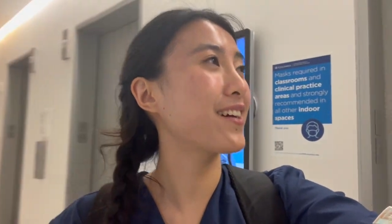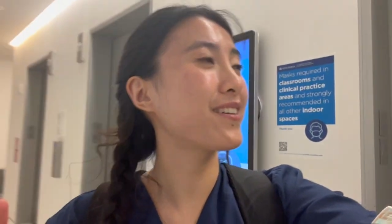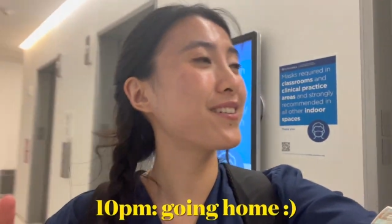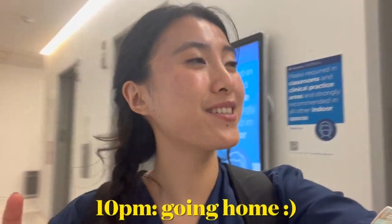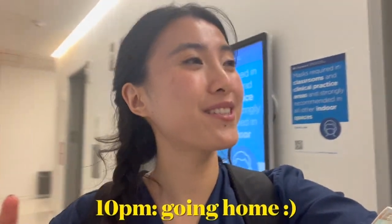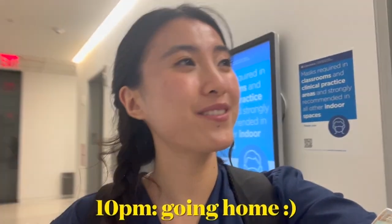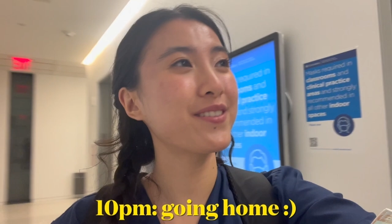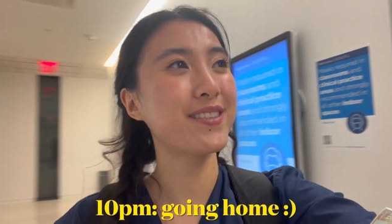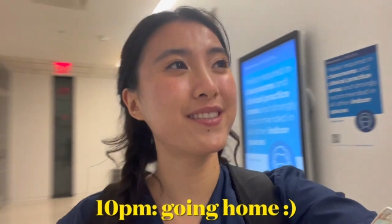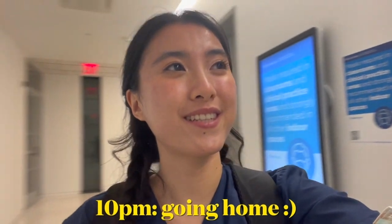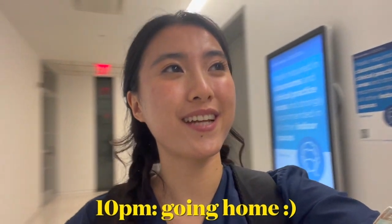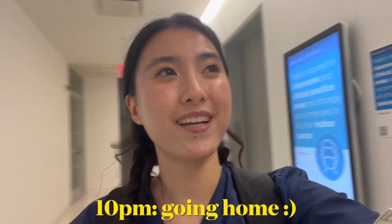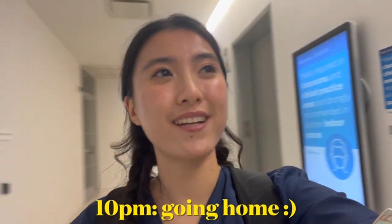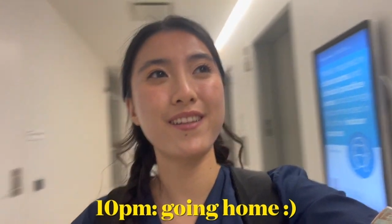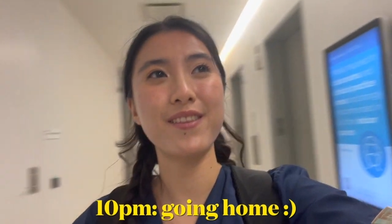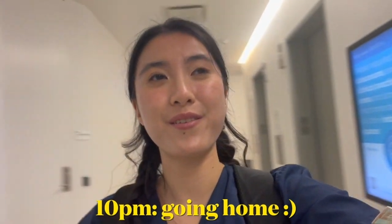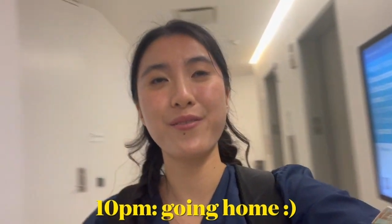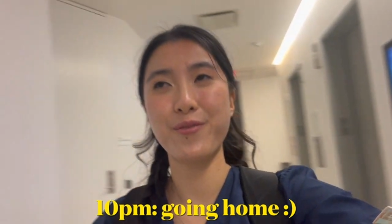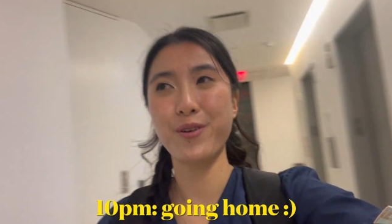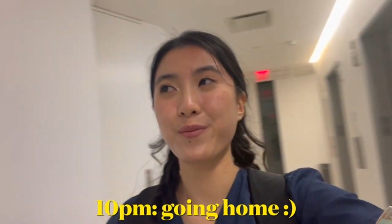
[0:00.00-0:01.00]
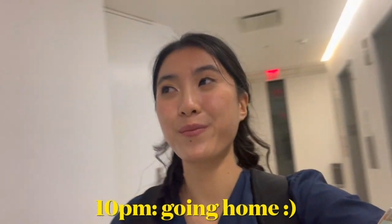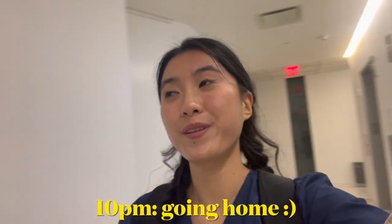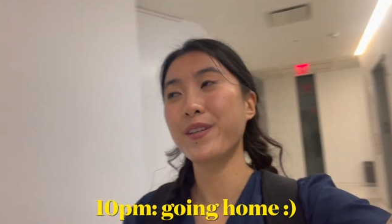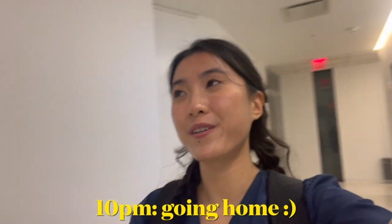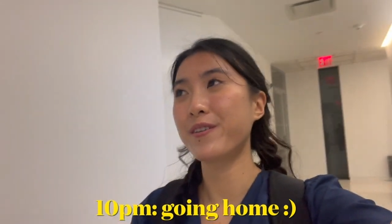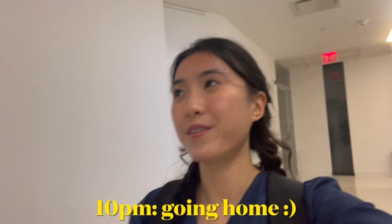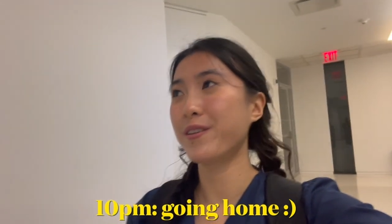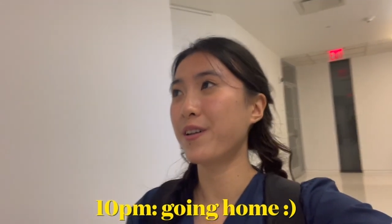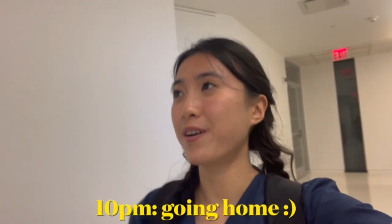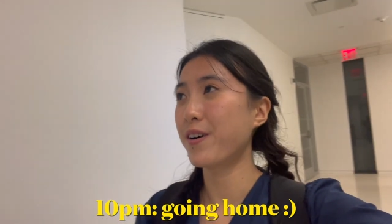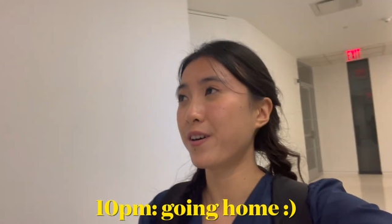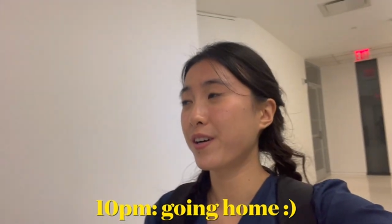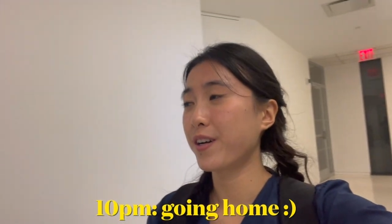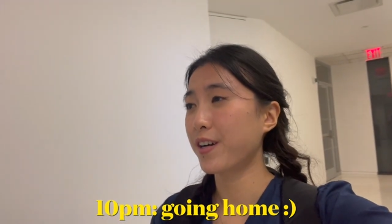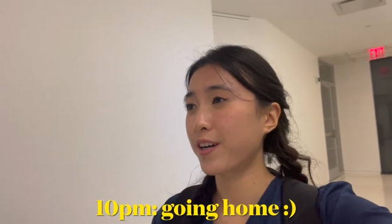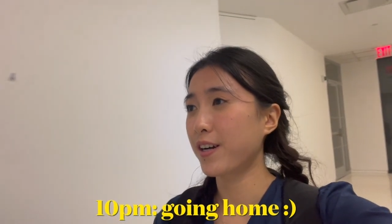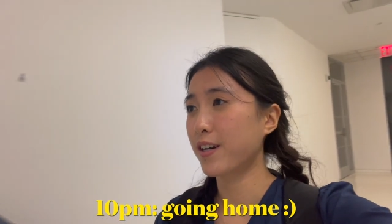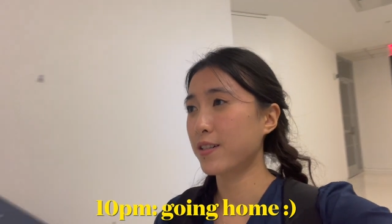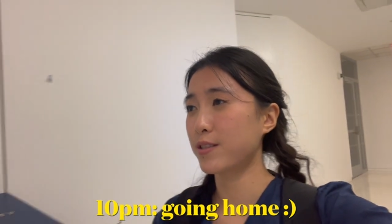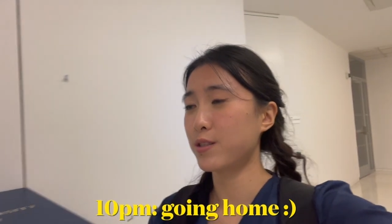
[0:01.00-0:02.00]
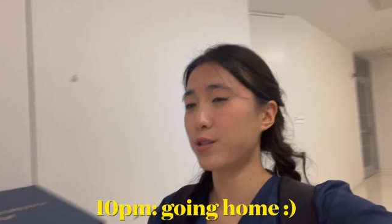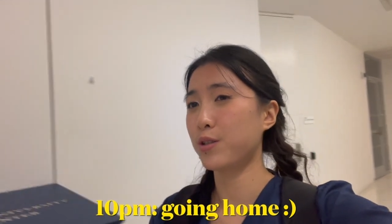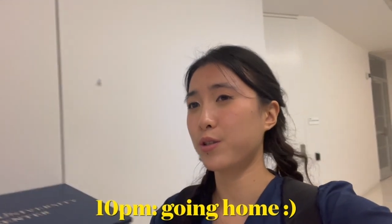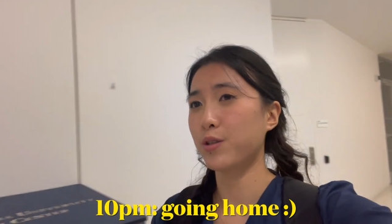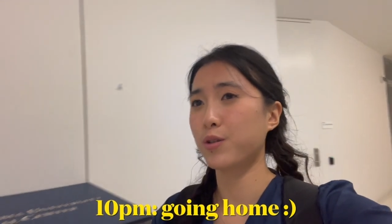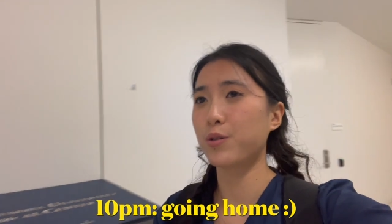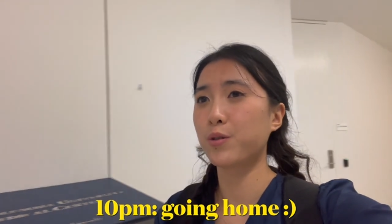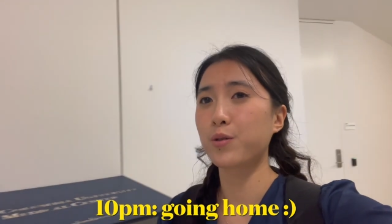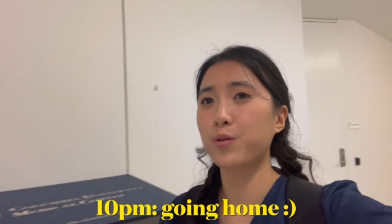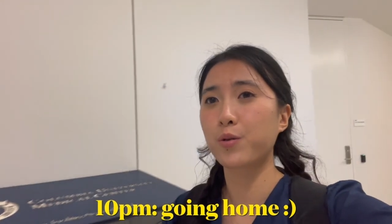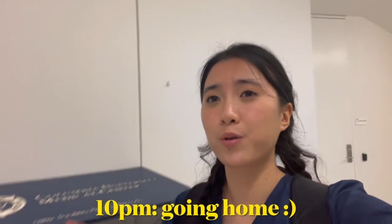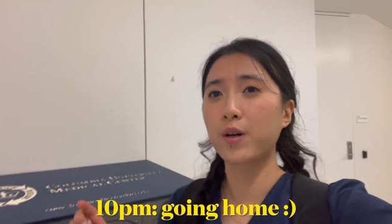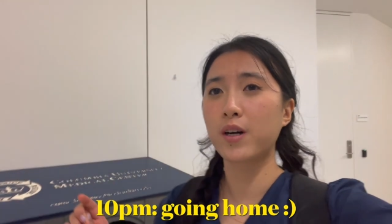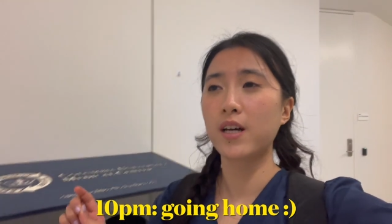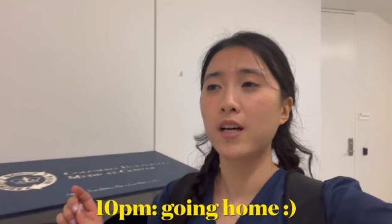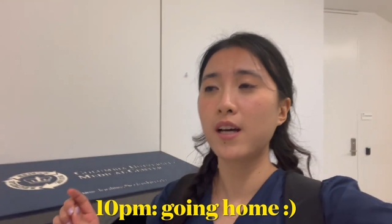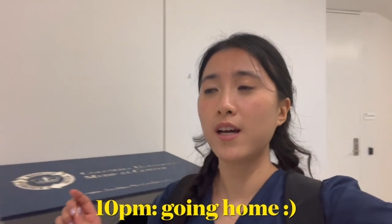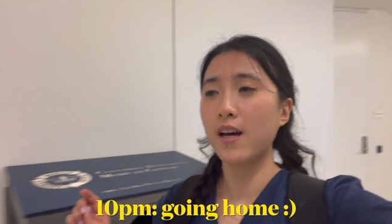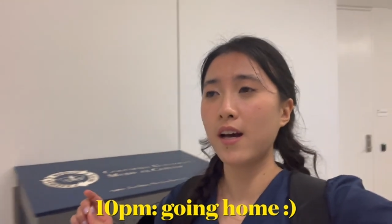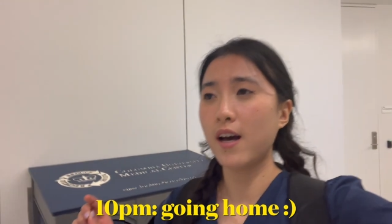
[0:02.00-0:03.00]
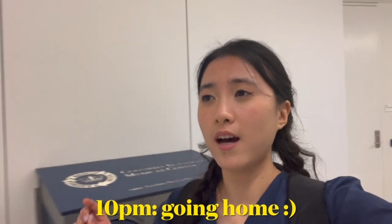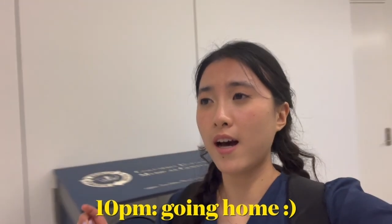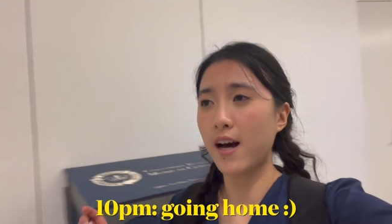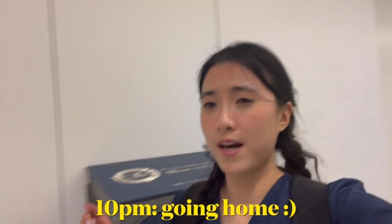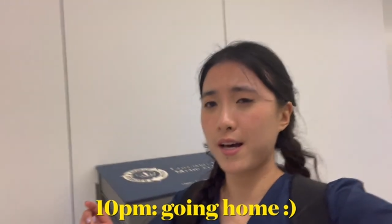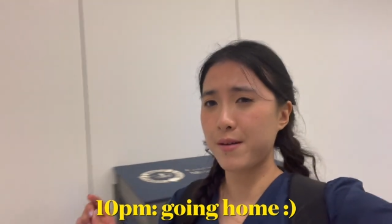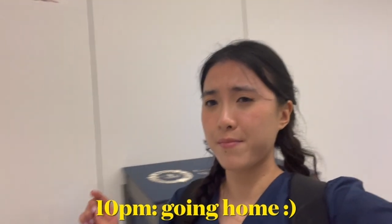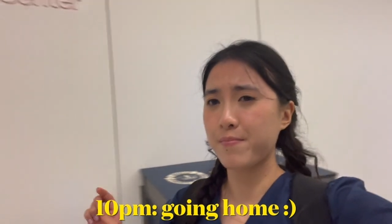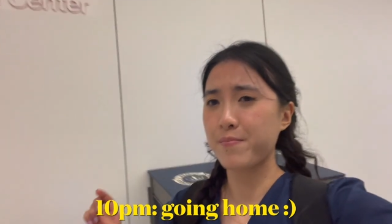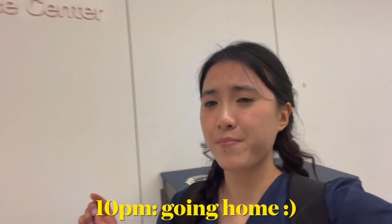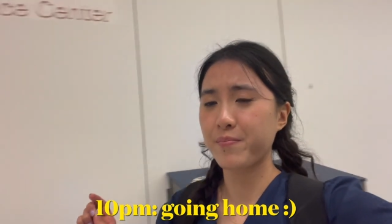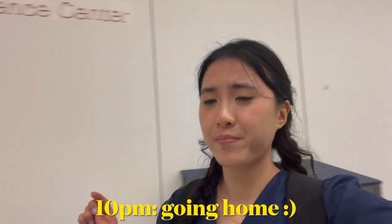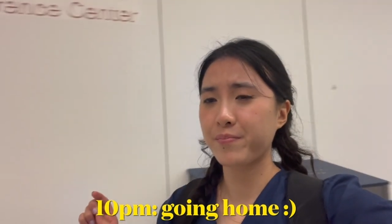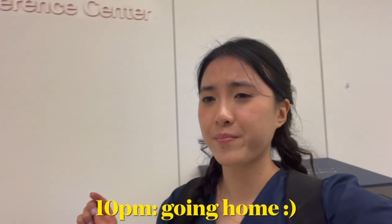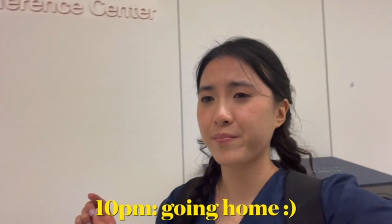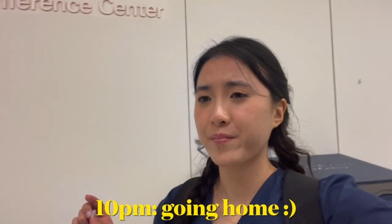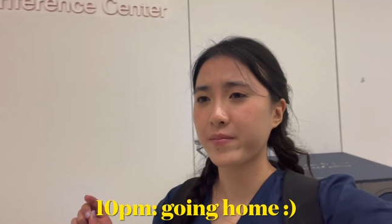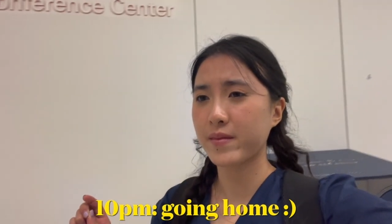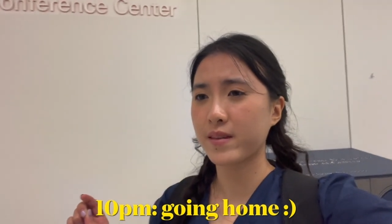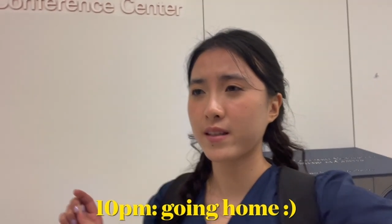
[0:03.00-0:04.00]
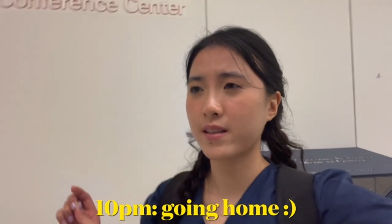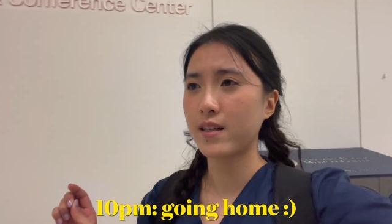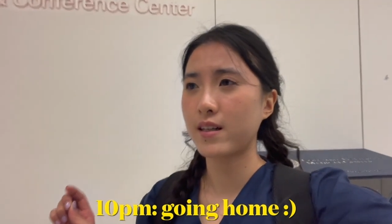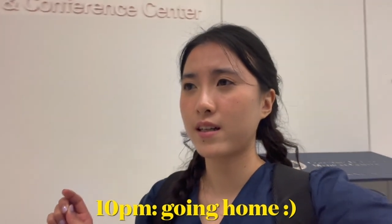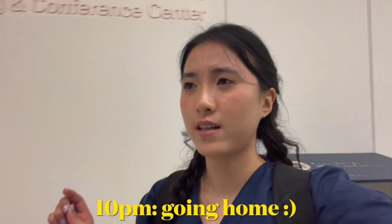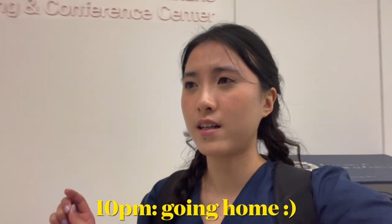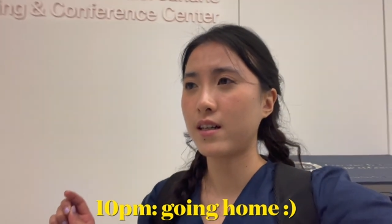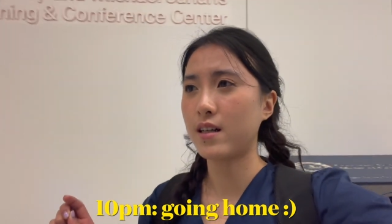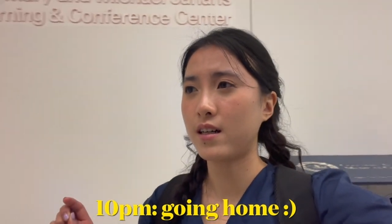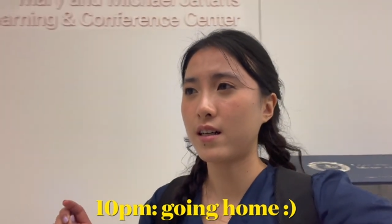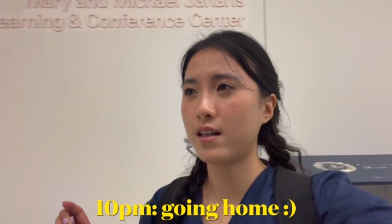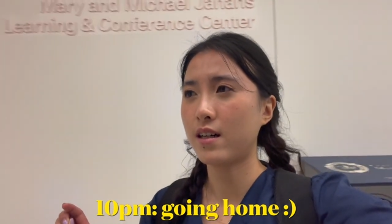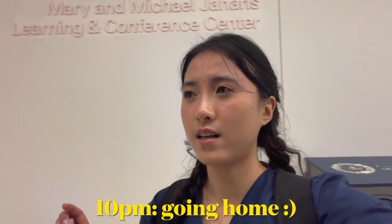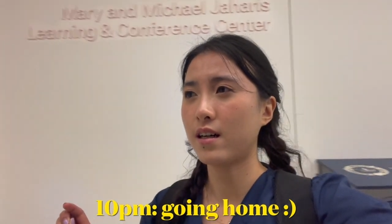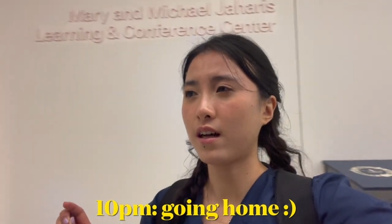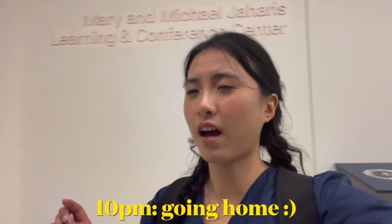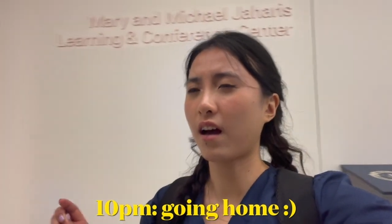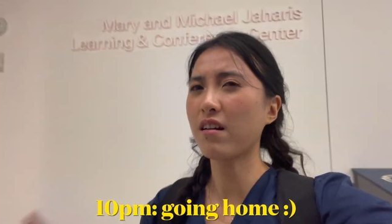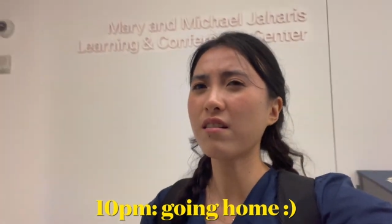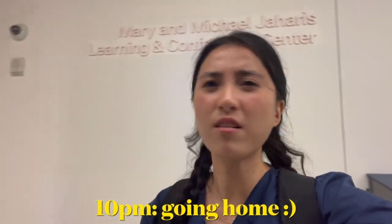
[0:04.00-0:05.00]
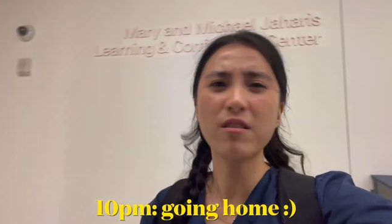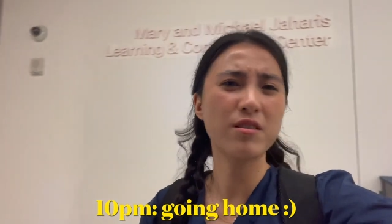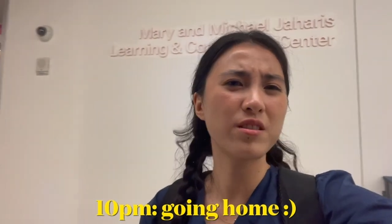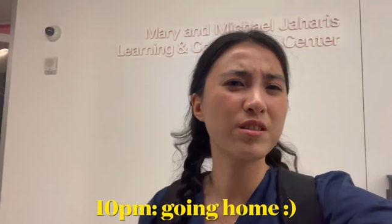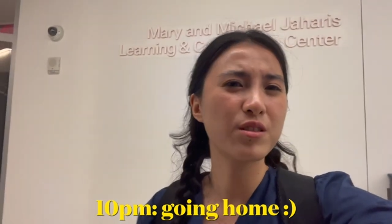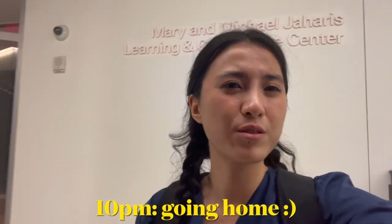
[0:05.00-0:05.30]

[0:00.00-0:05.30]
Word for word: So stayed in the room a little longer to, I don't know, just